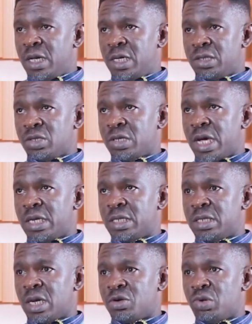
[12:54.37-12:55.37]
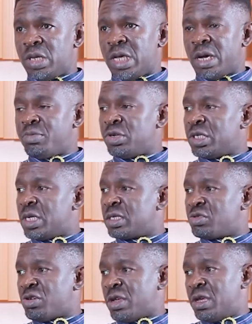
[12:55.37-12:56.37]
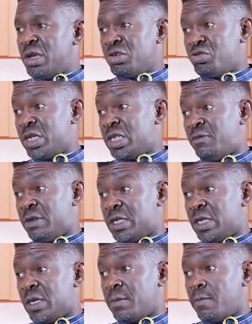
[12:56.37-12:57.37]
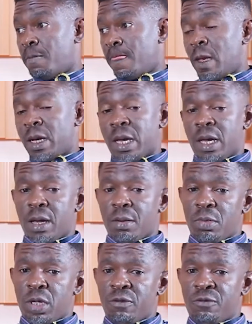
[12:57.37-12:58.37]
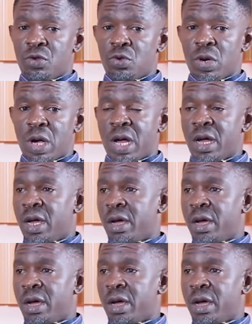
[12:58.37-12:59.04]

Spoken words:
a society that really appreciates creativity. If you are